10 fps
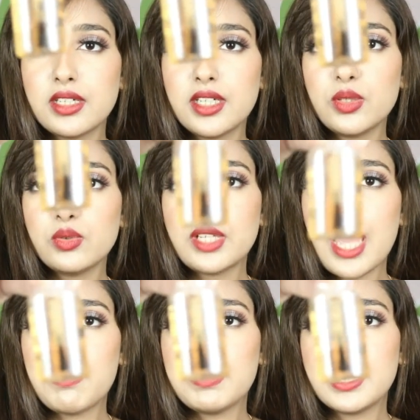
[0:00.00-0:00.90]
cute
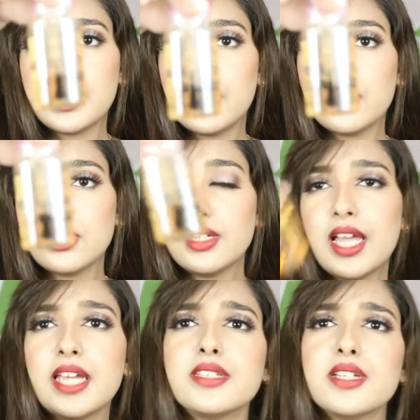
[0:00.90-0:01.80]
applicator
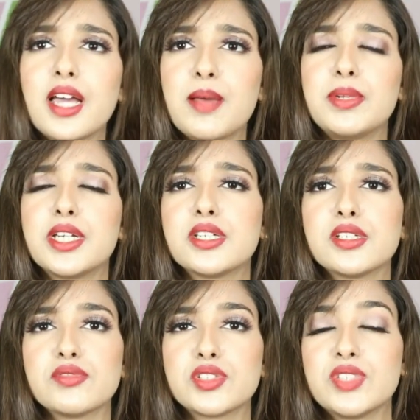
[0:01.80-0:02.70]
like the
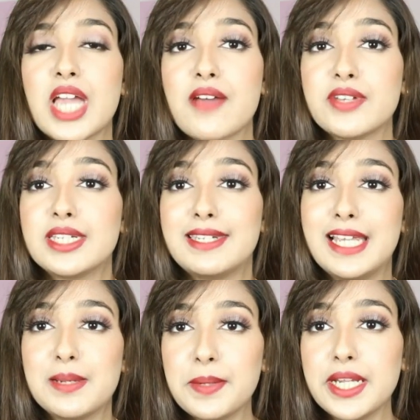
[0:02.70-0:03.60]
applicators which we have in
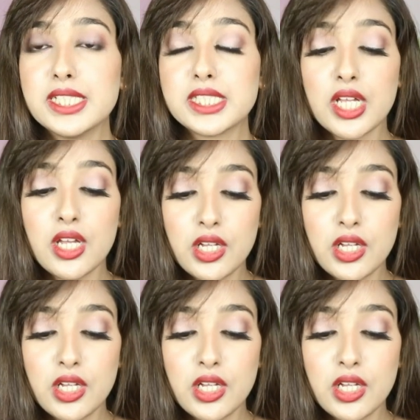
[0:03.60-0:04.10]
nail paints,